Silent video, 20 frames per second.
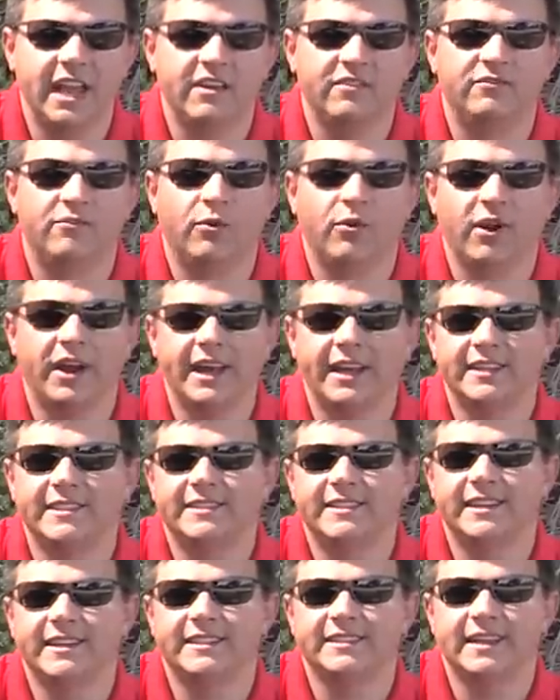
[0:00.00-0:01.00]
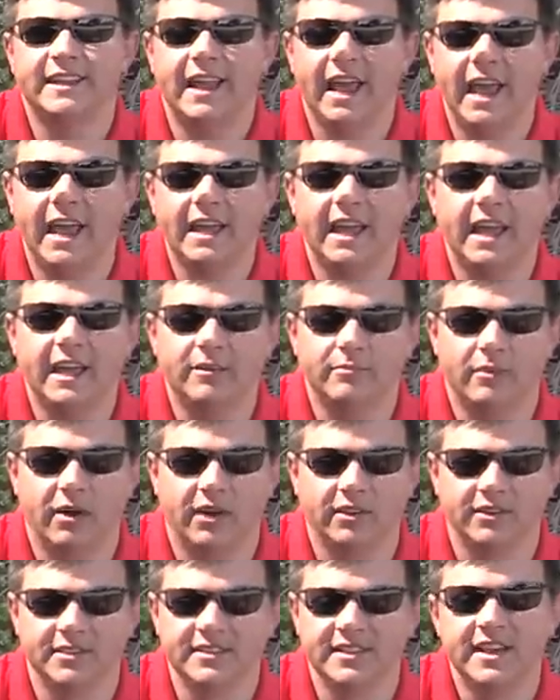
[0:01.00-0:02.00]
A four, A six, and A eight
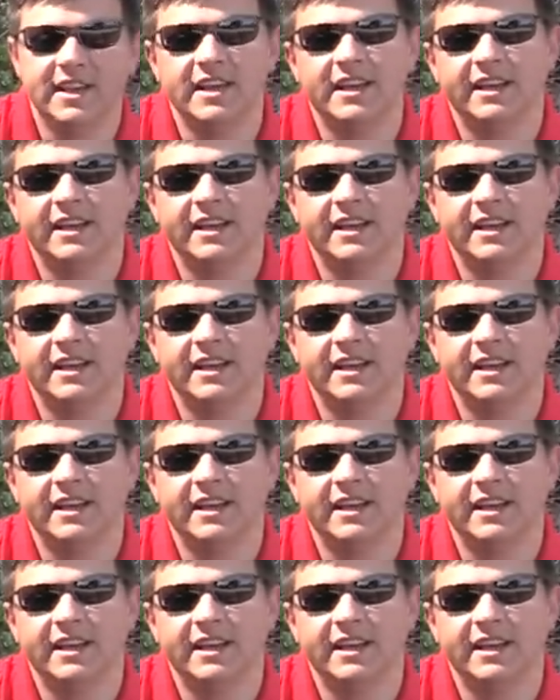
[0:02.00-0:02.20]
models.